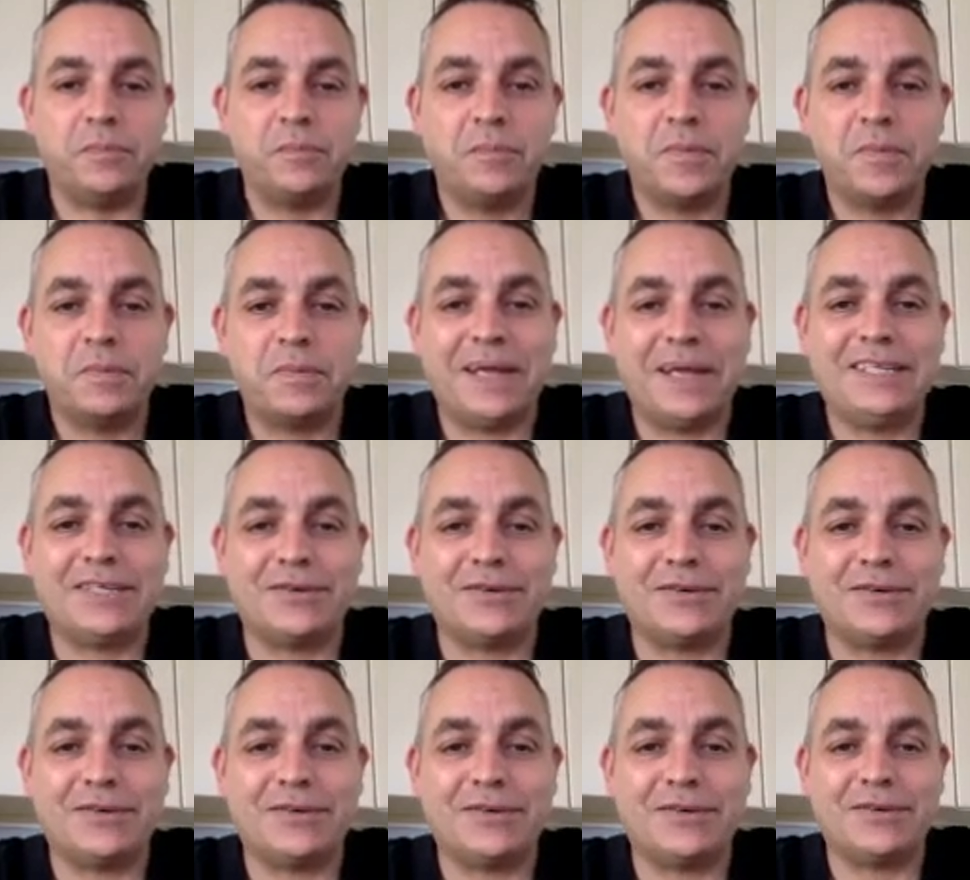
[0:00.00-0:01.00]
Peter,
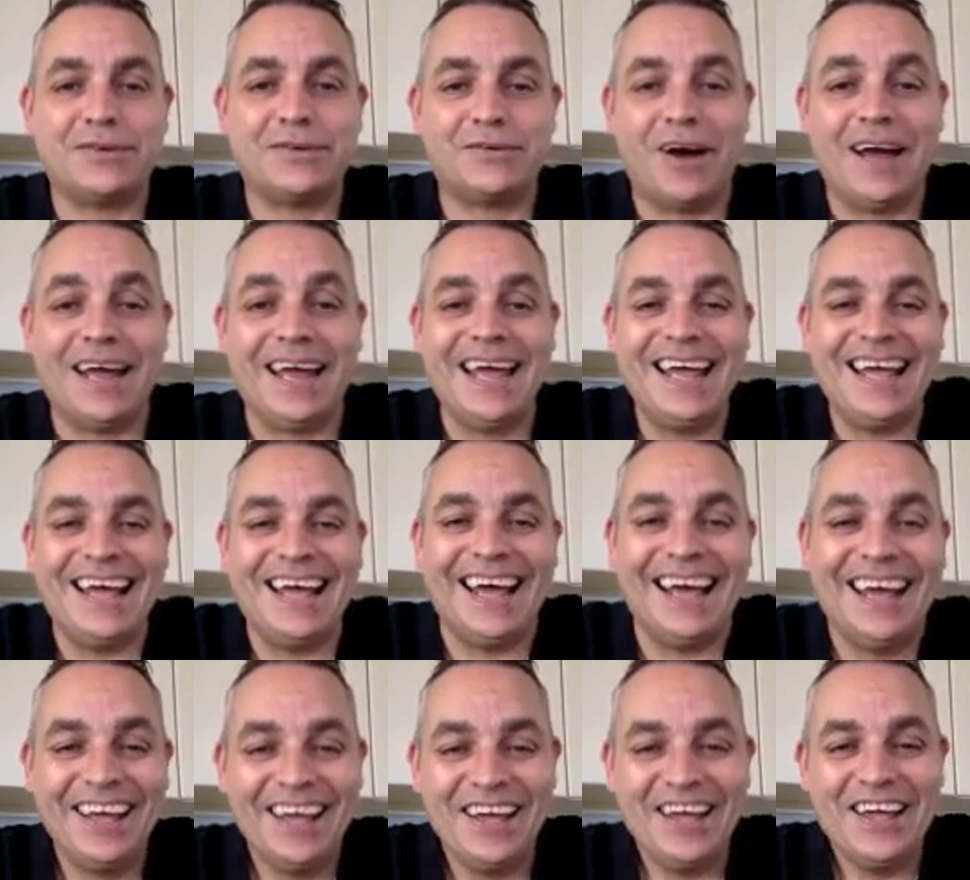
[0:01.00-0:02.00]
right?
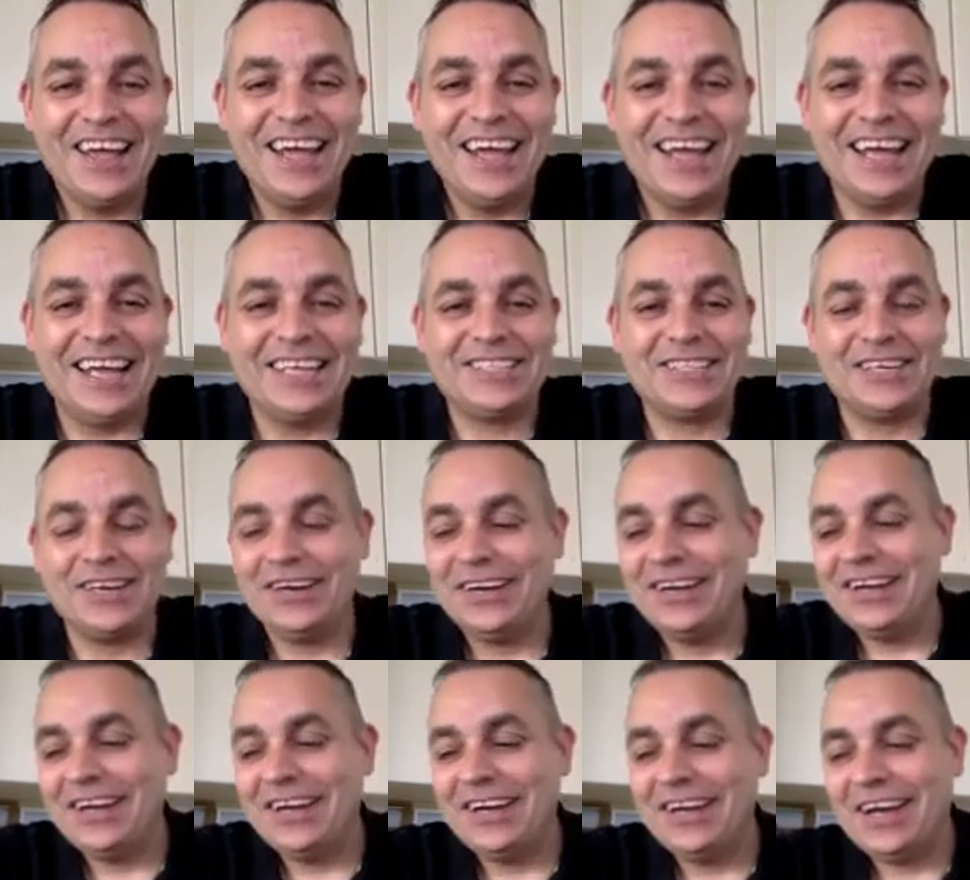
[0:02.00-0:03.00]

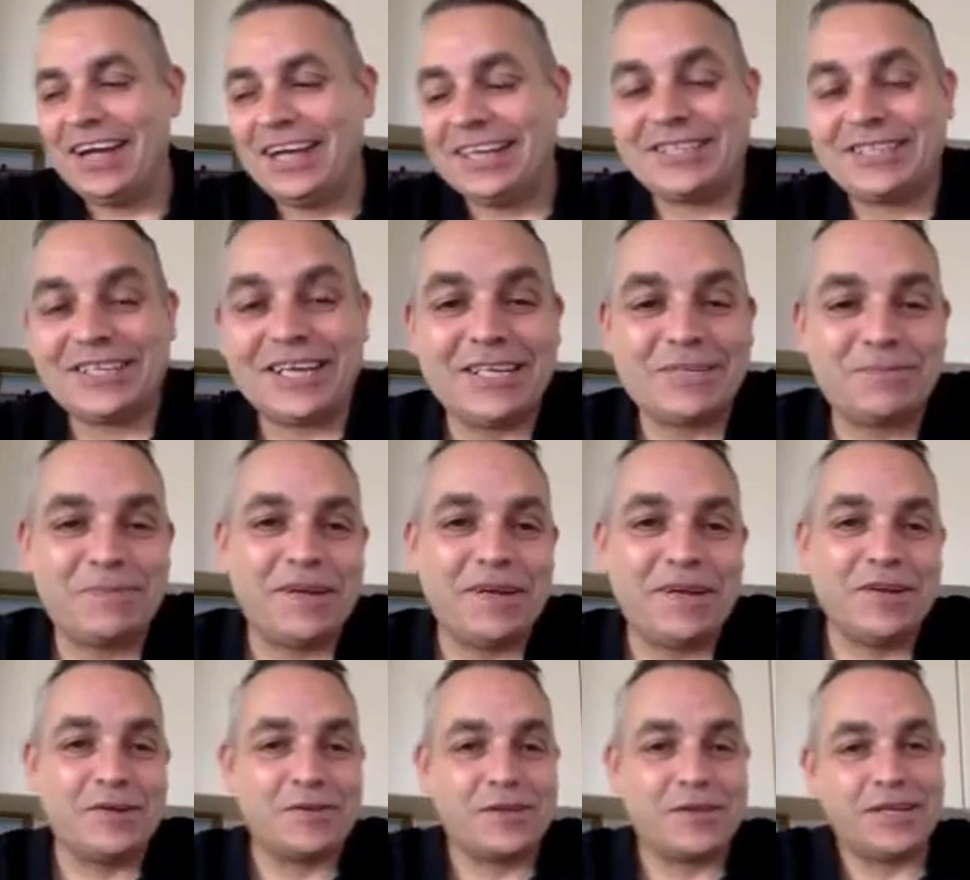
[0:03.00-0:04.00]
It's
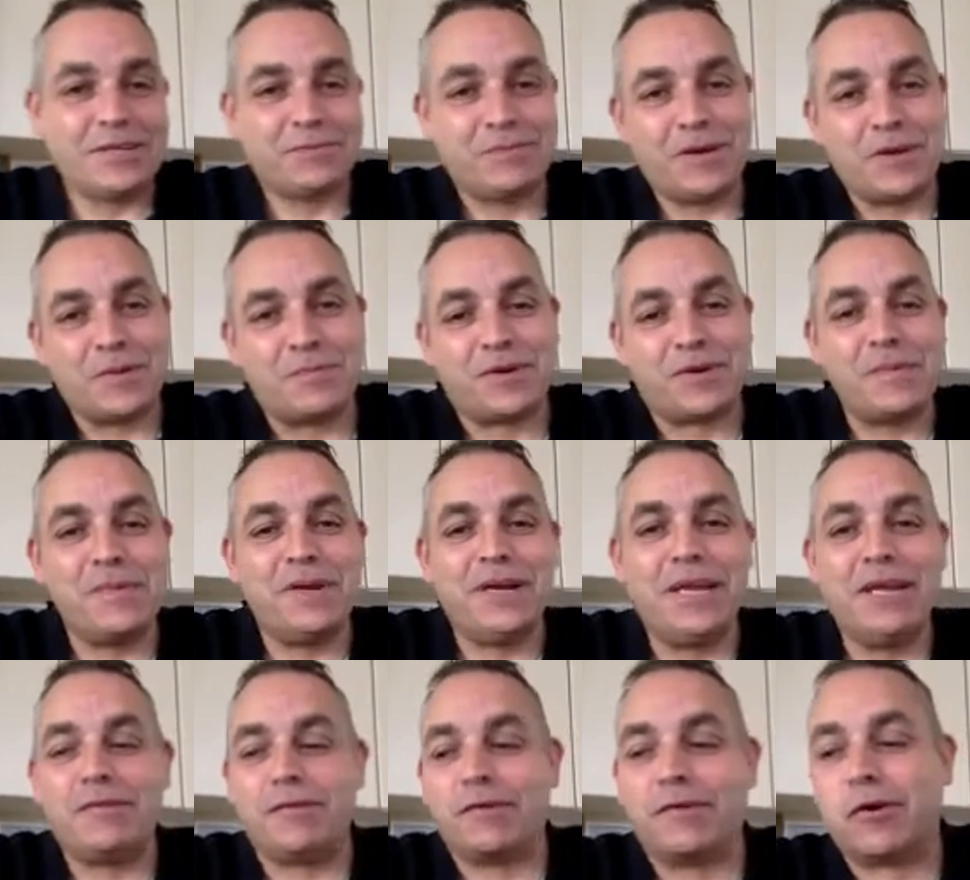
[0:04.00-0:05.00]
been a Premier
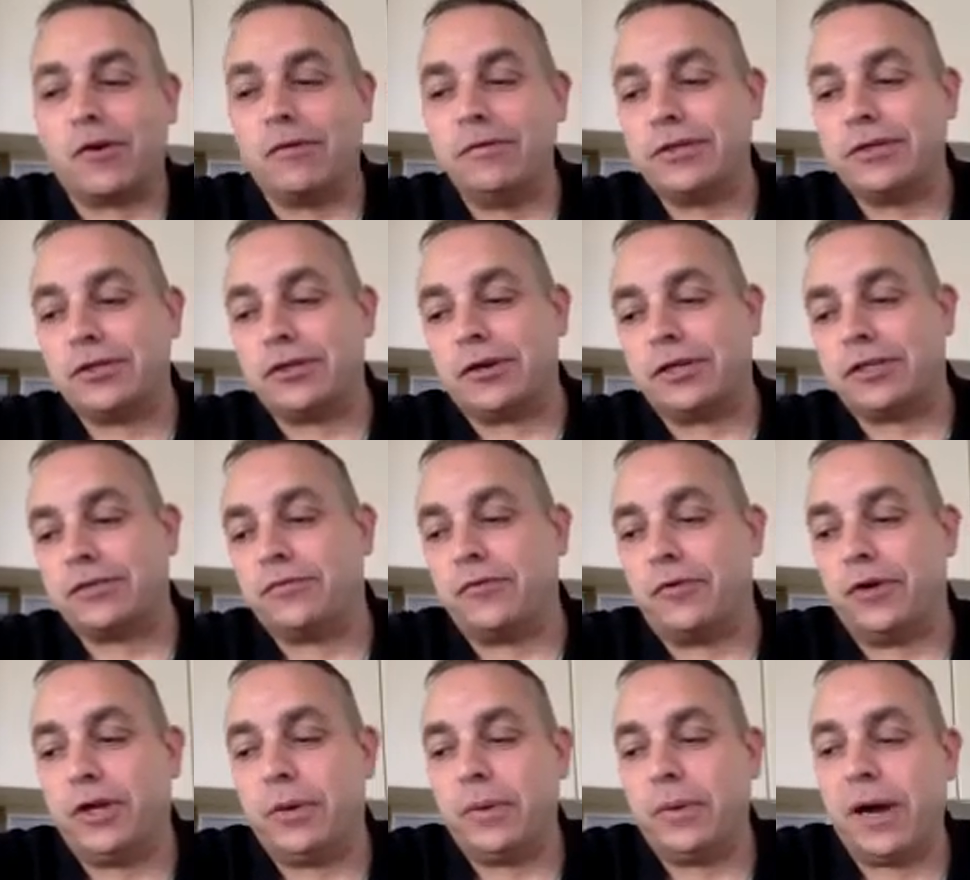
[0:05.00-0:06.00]
League of contrast for
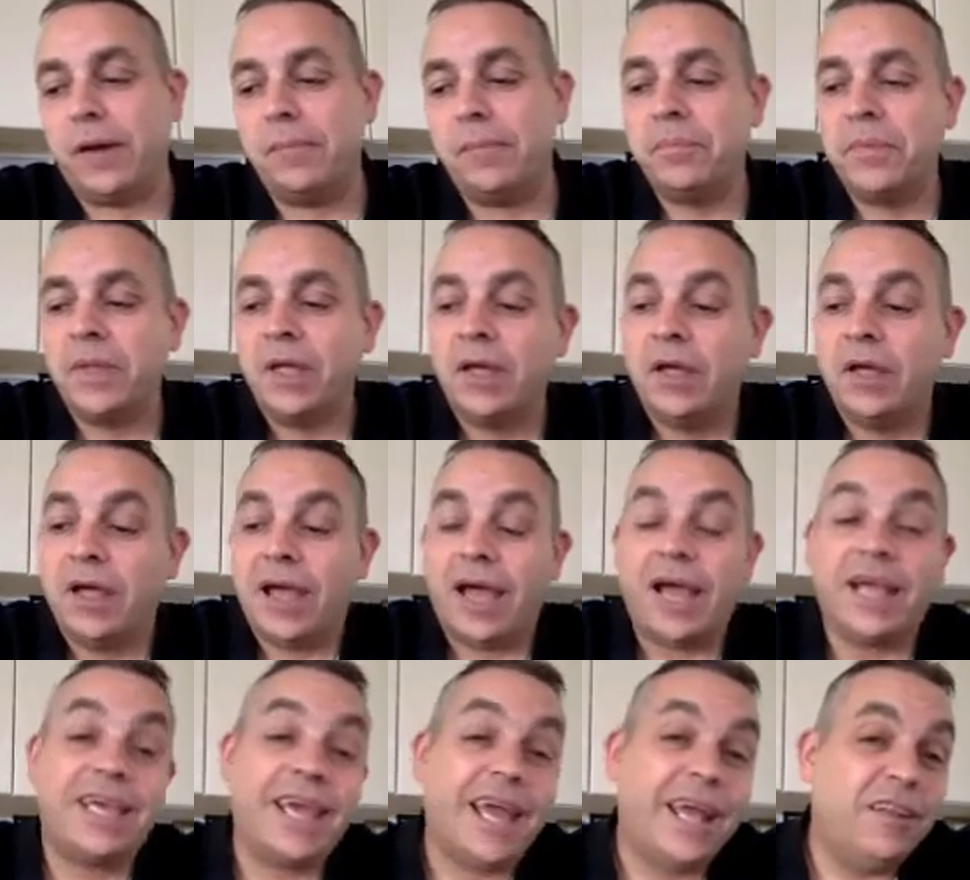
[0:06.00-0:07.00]
you.
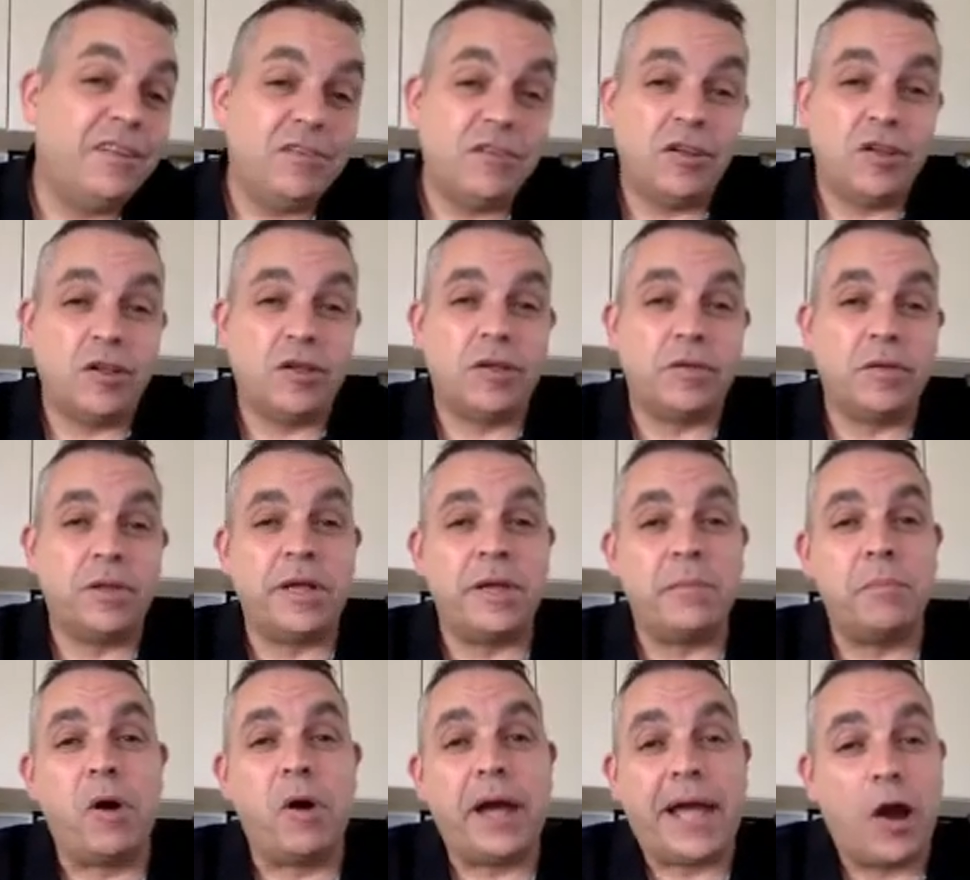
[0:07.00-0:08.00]
Again, it might
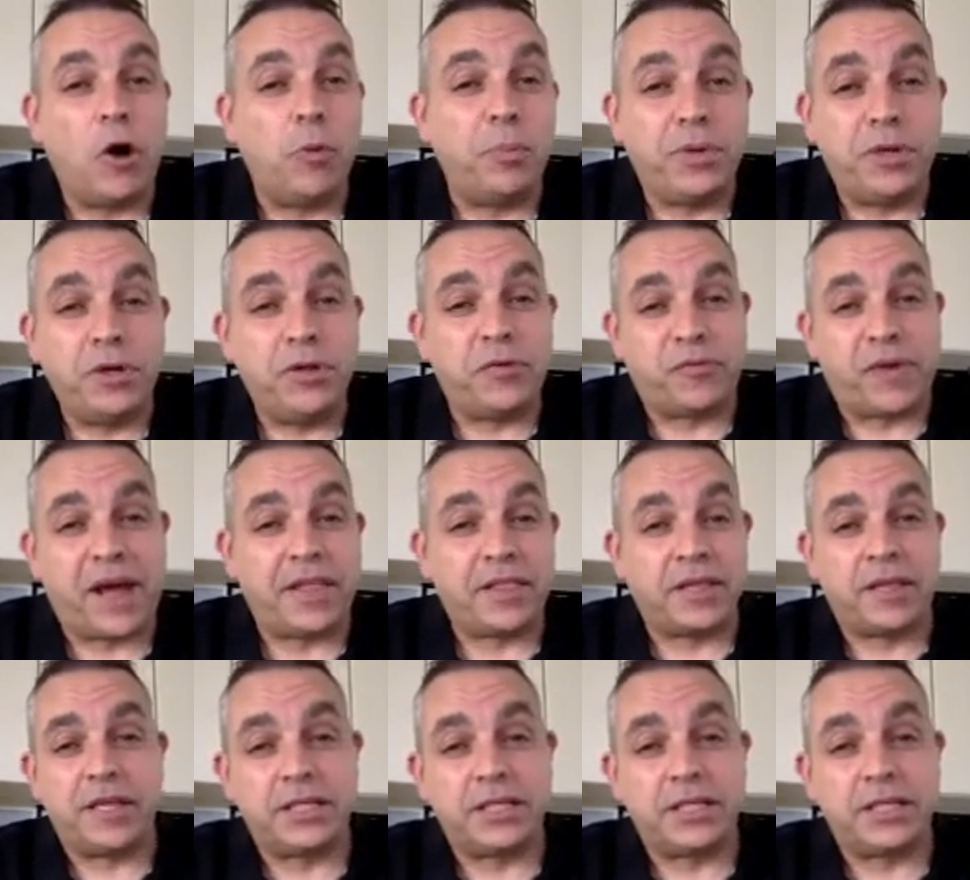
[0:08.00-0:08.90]
help you, the fact that there's these